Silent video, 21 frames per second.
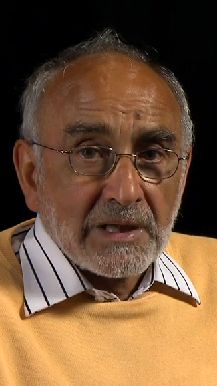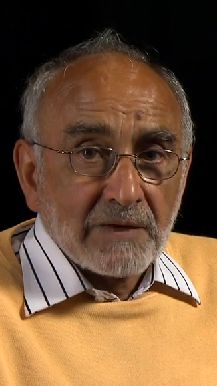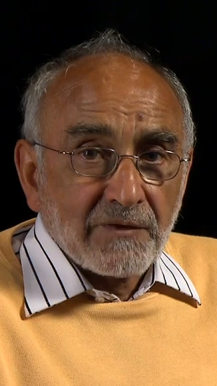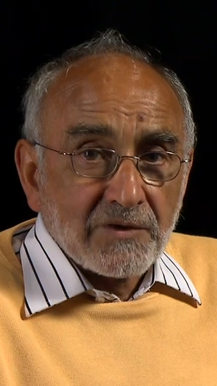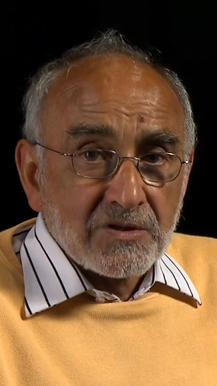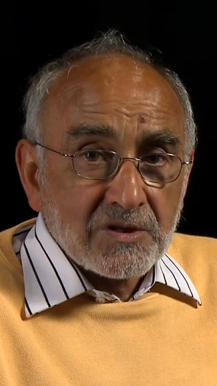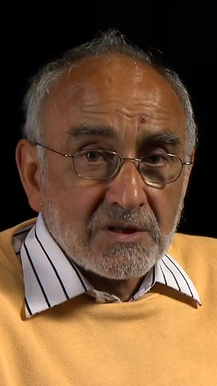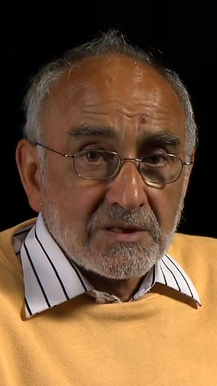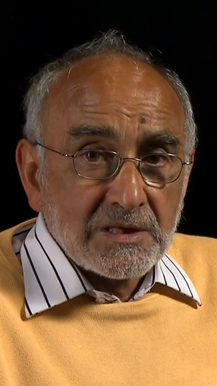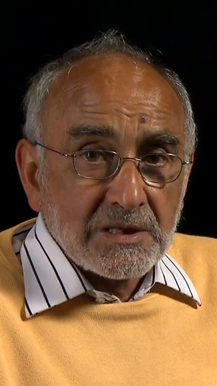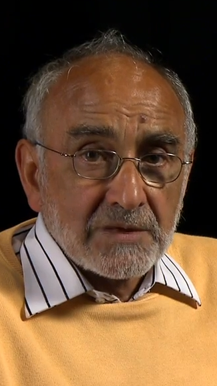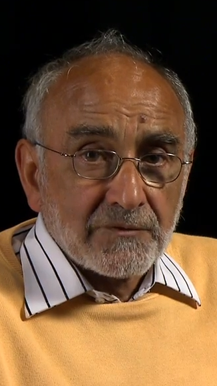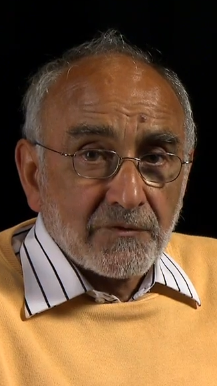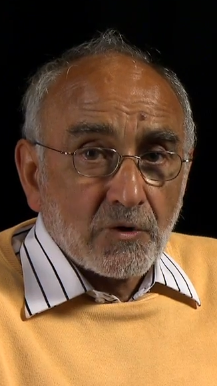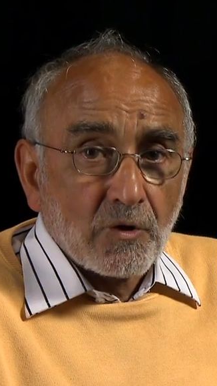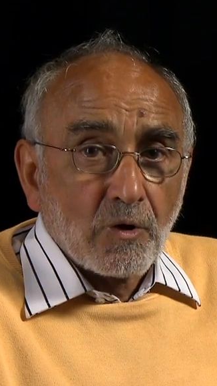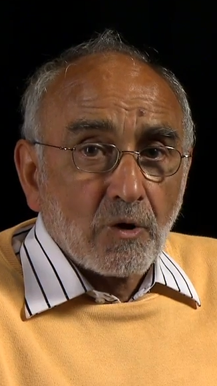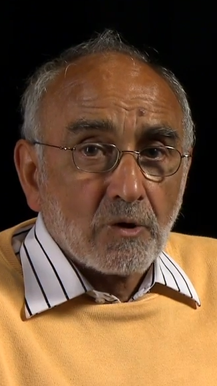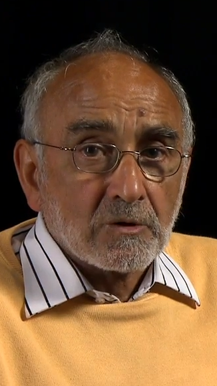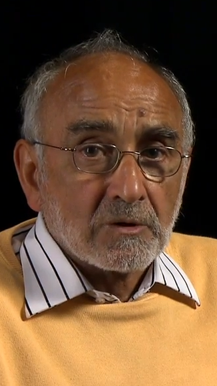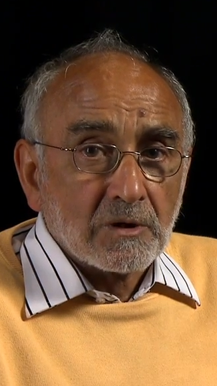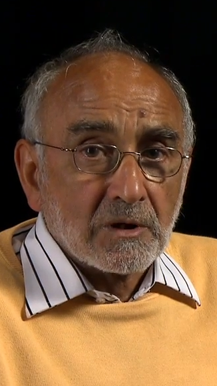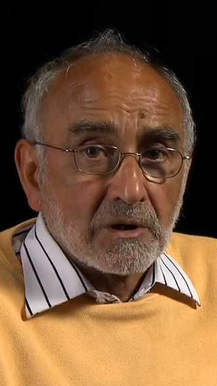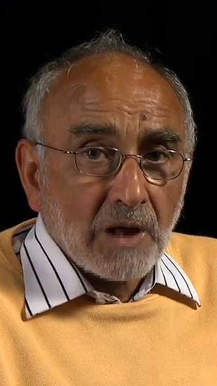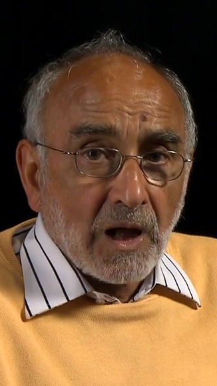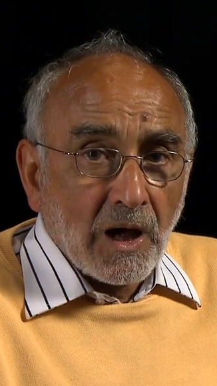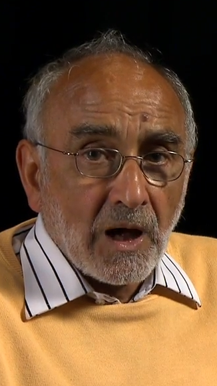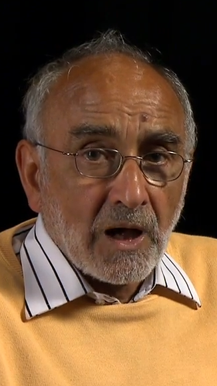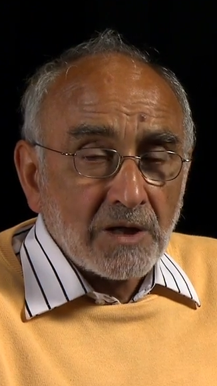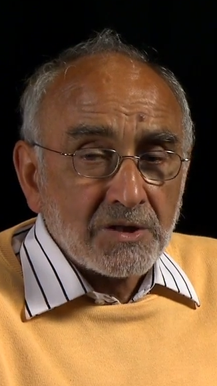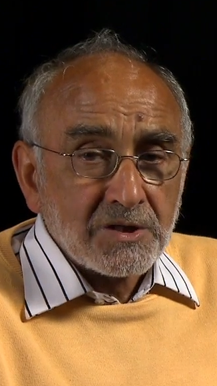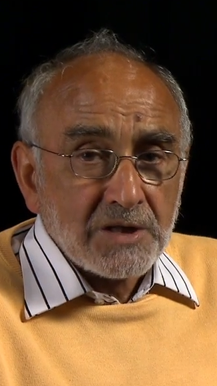the efficiency for whole
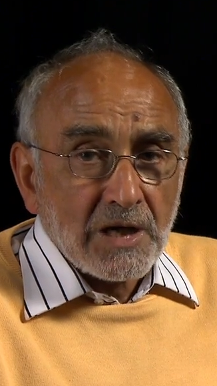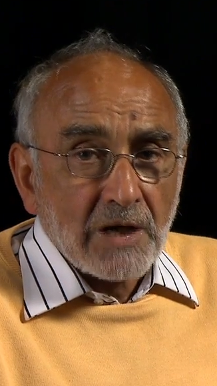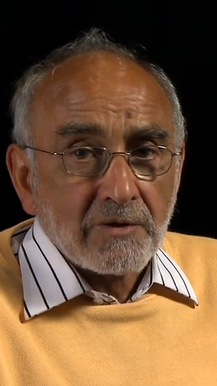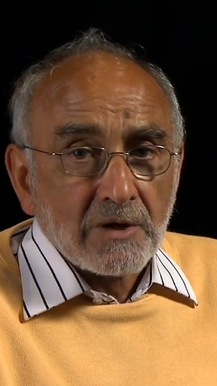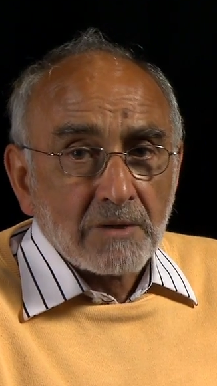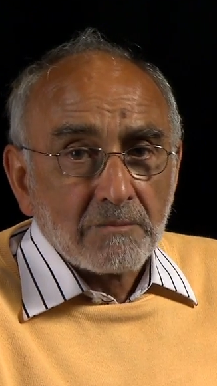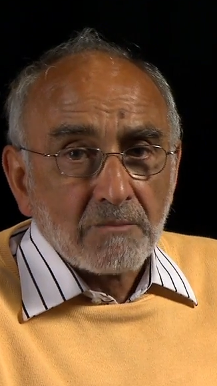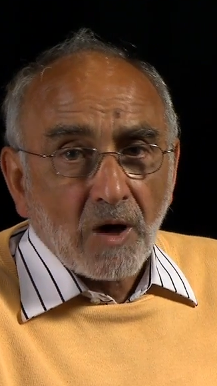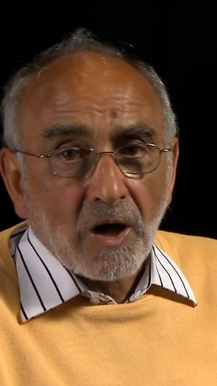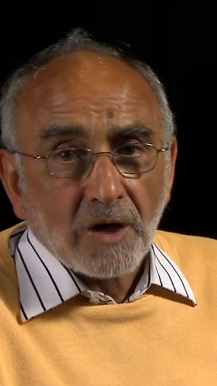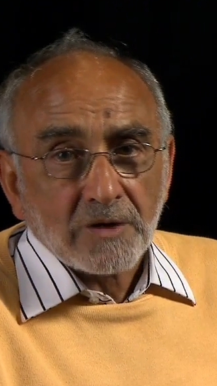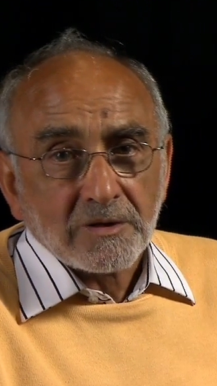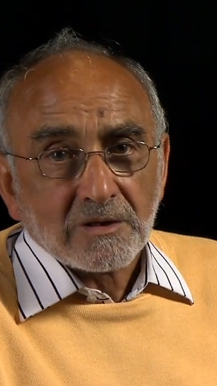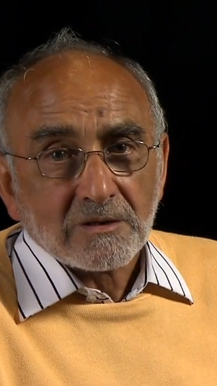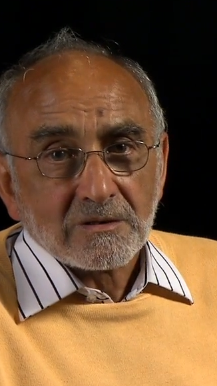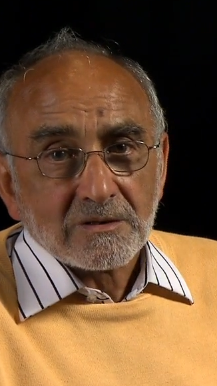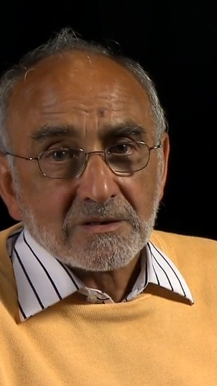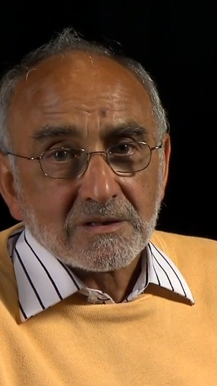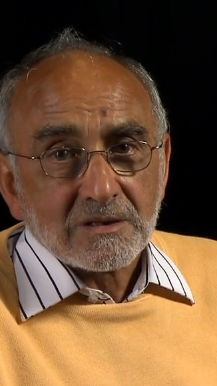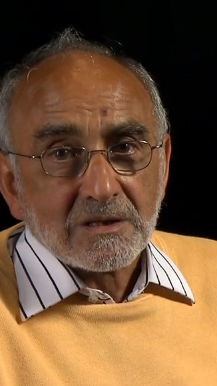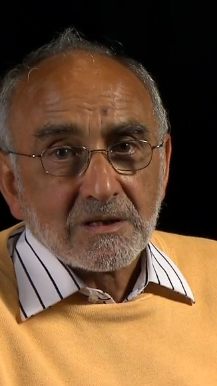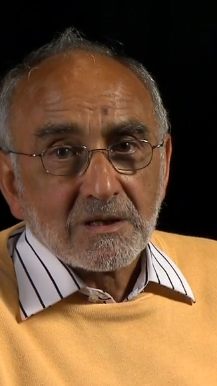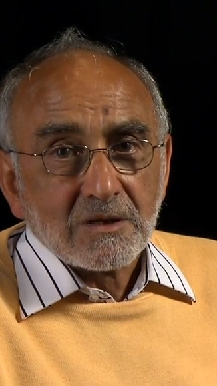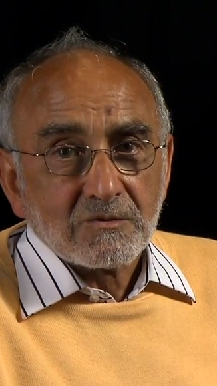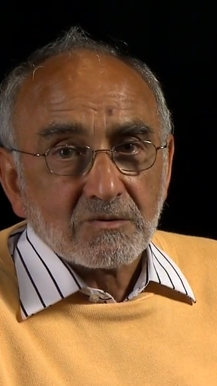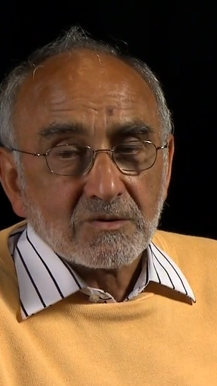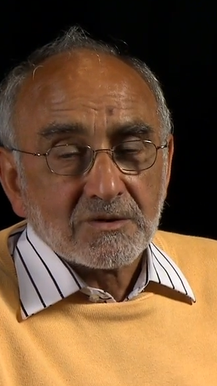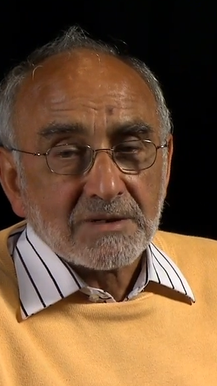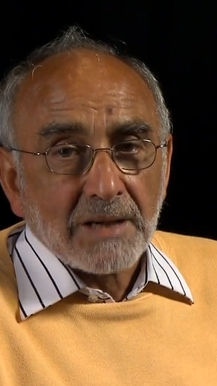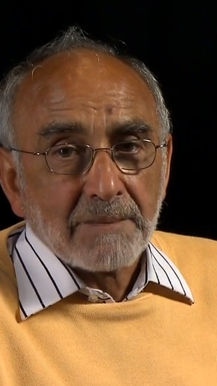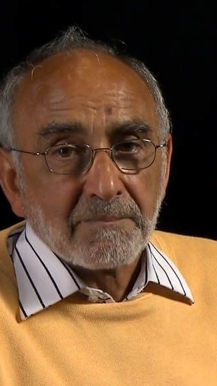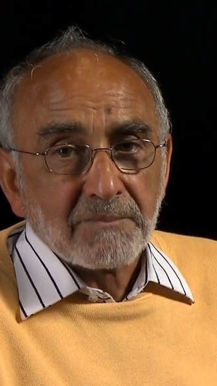large area modules
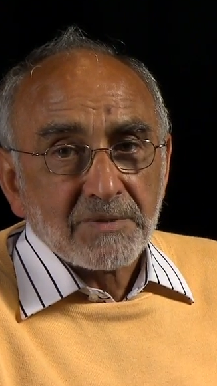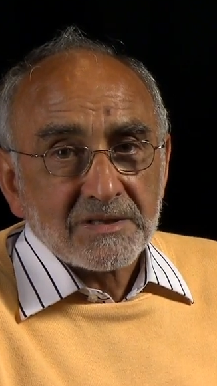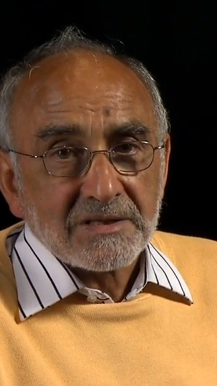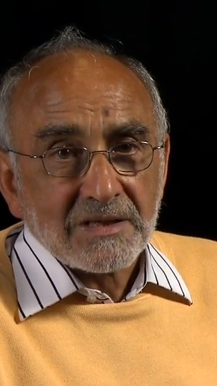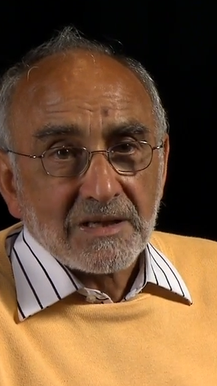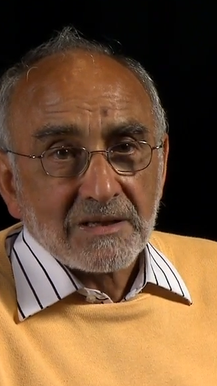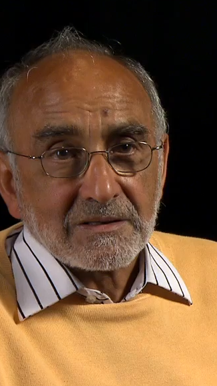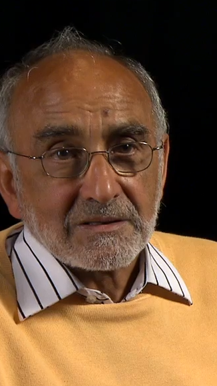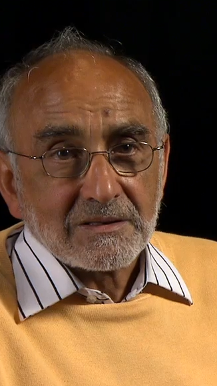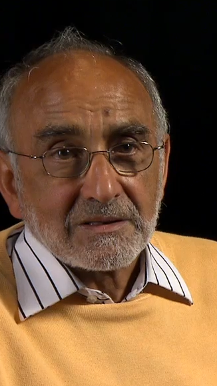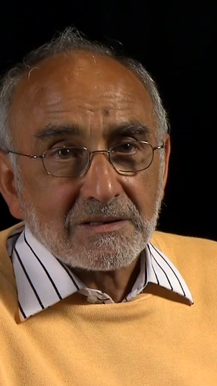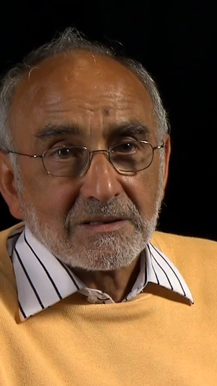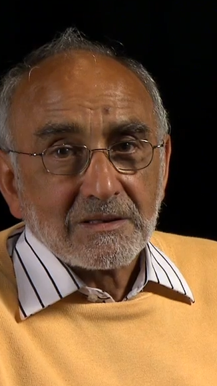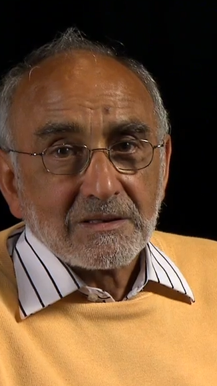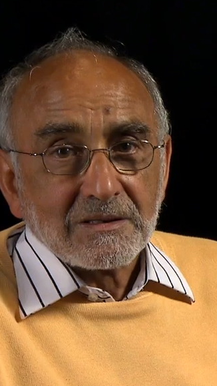to 10%.